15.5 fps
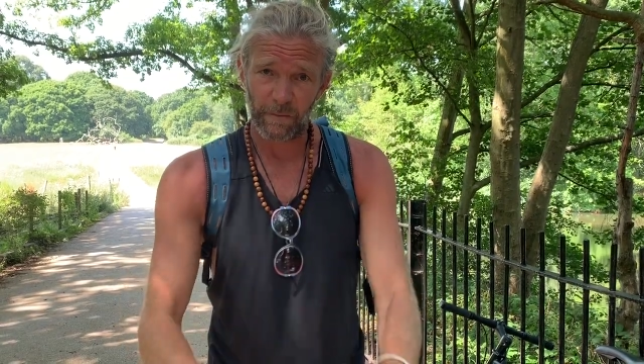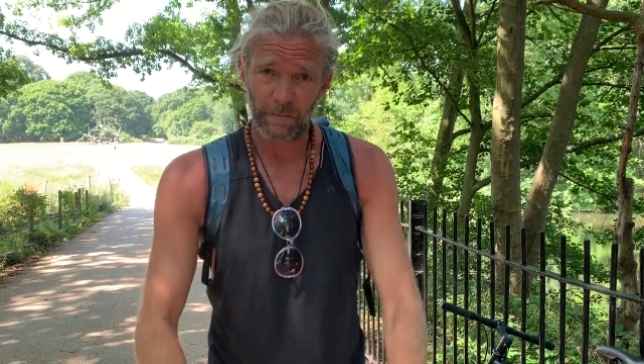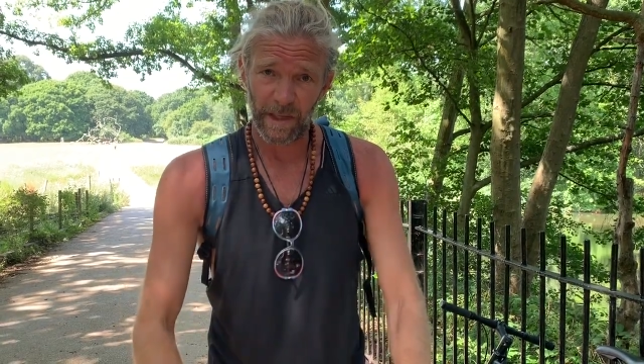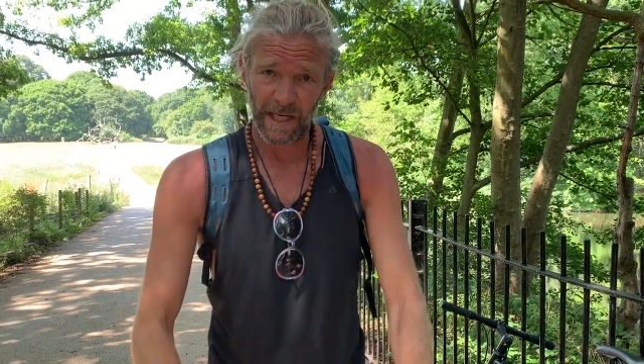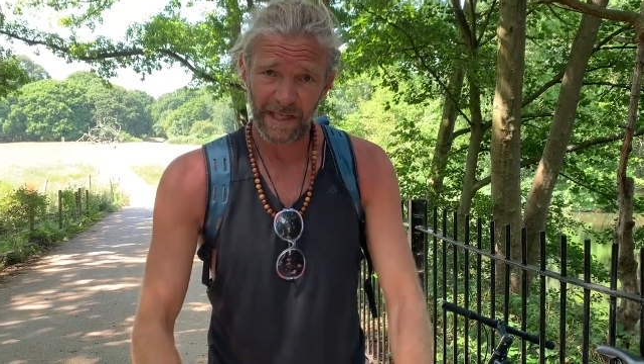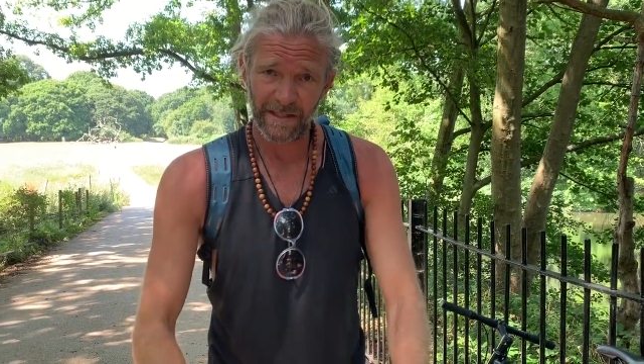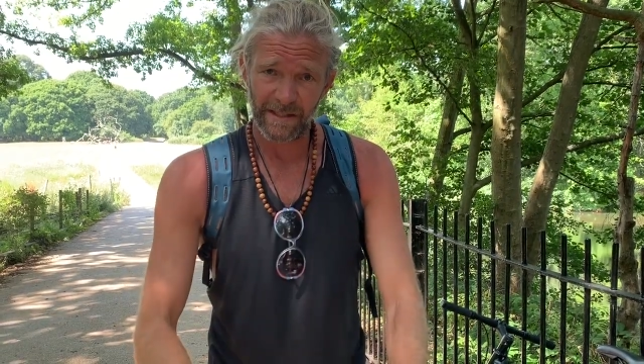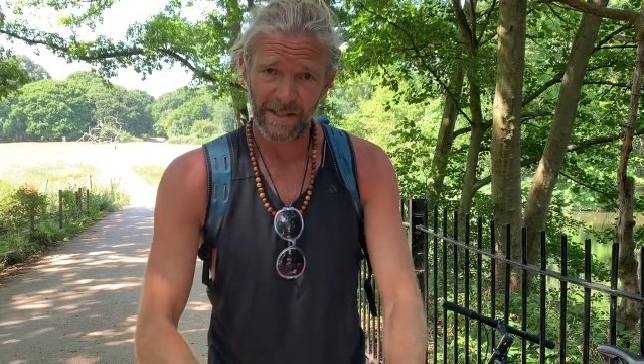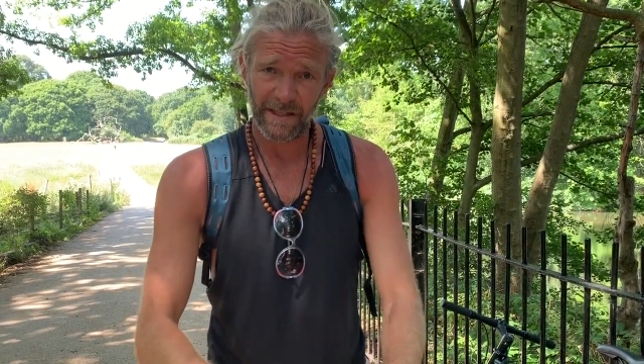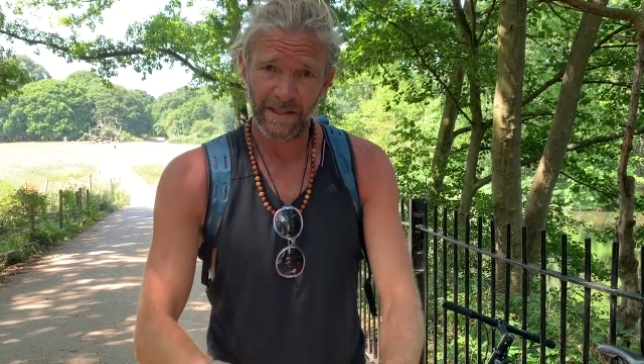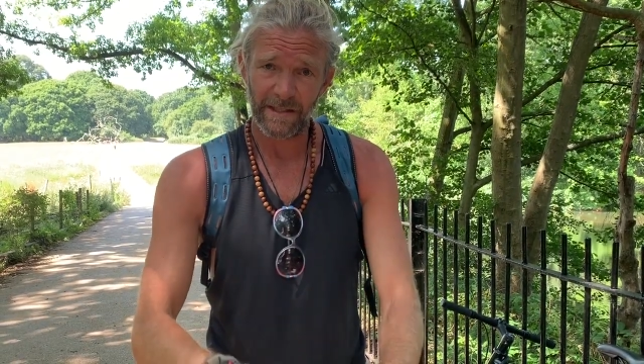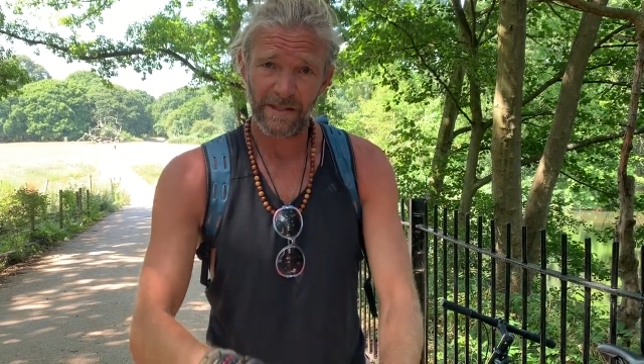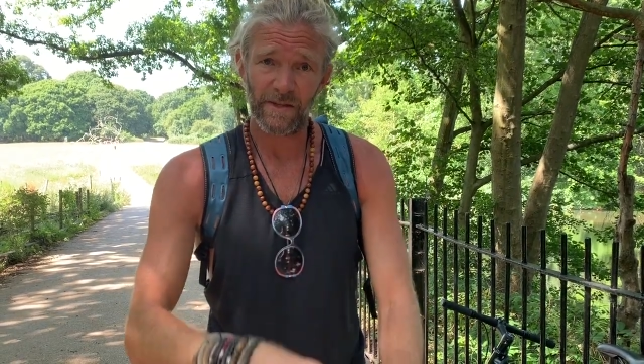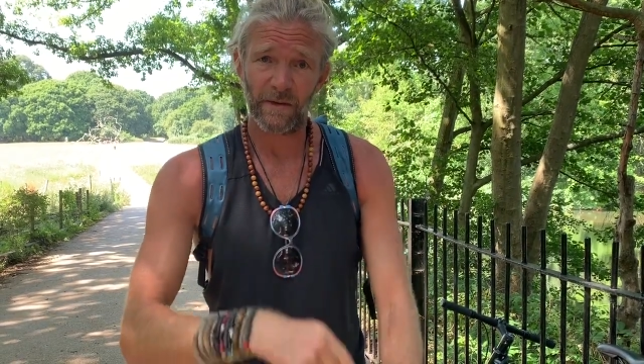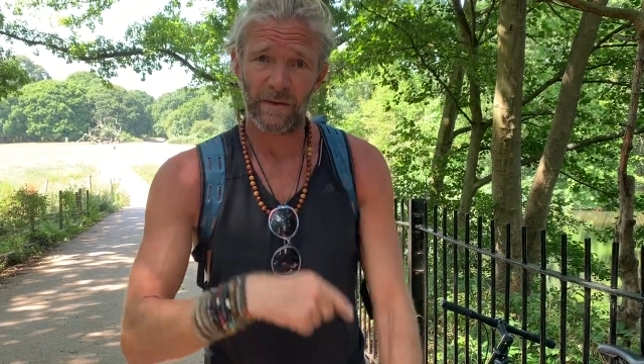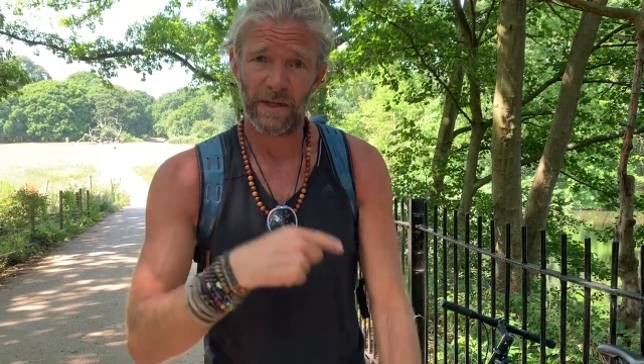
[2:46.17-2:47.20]

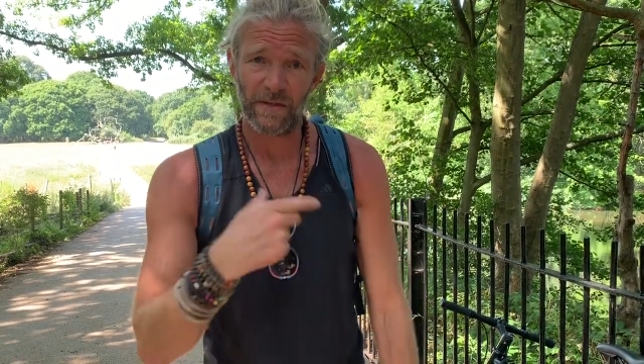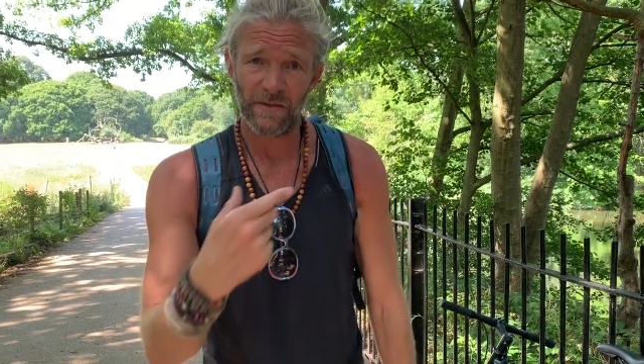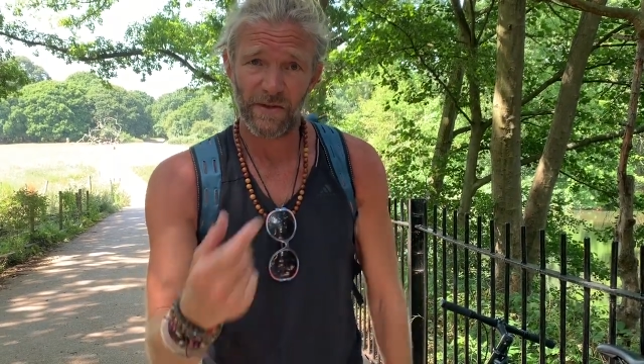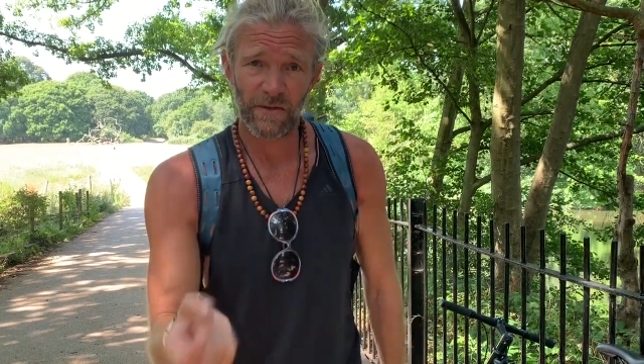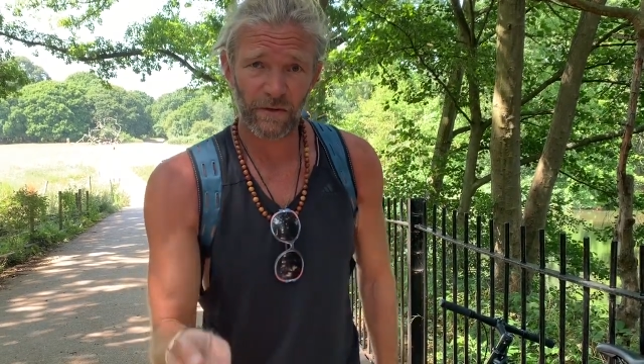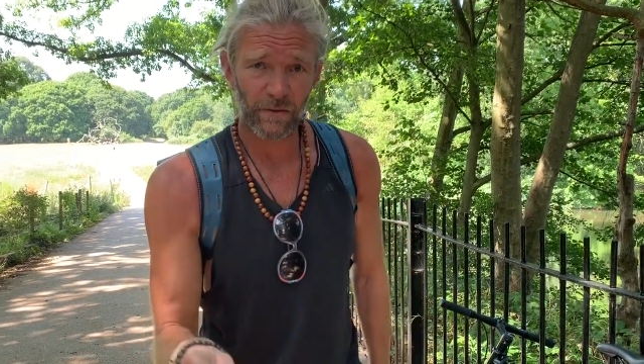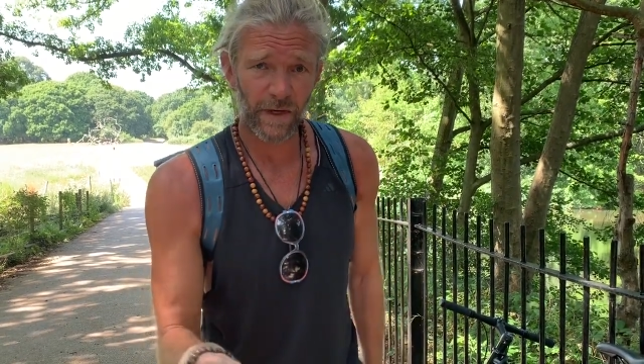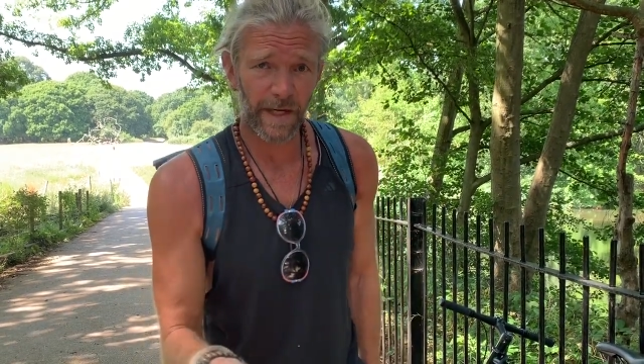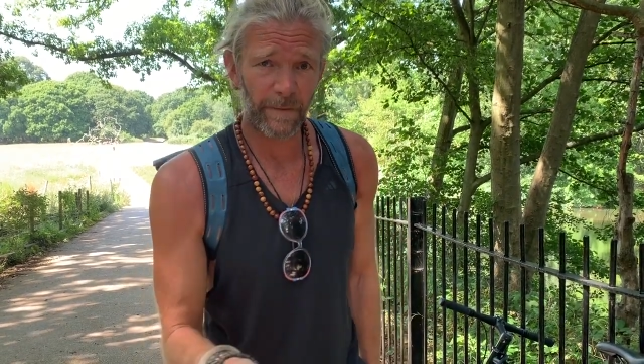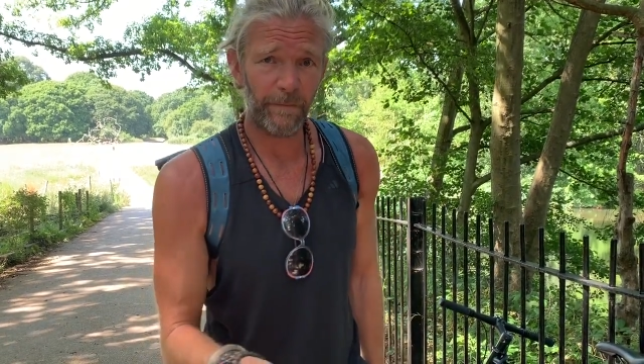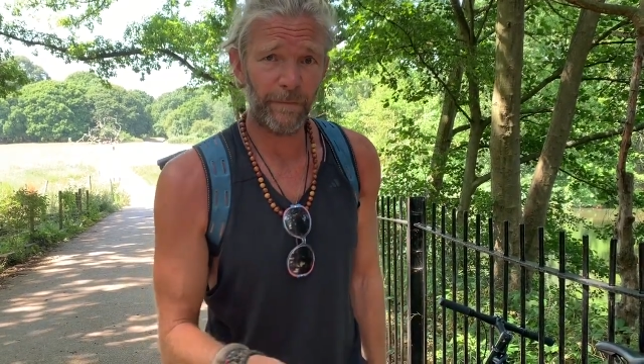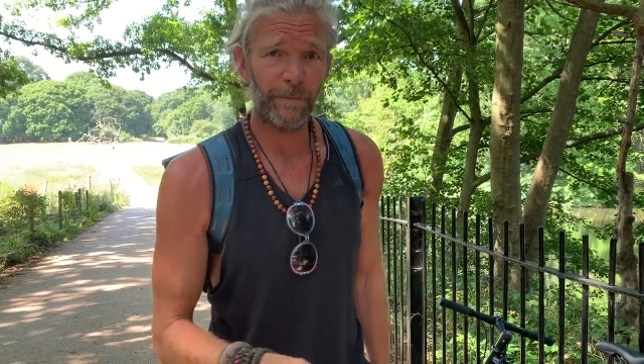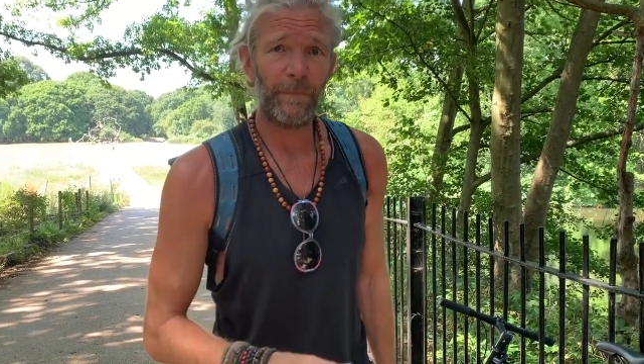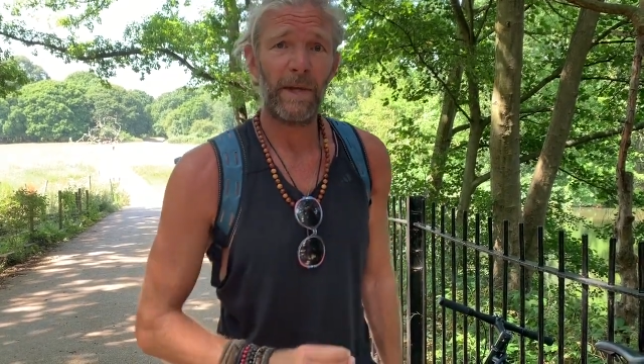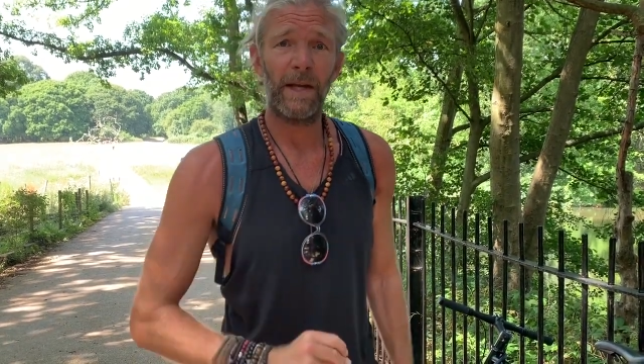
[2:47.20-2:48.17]
Paintings on Instagram,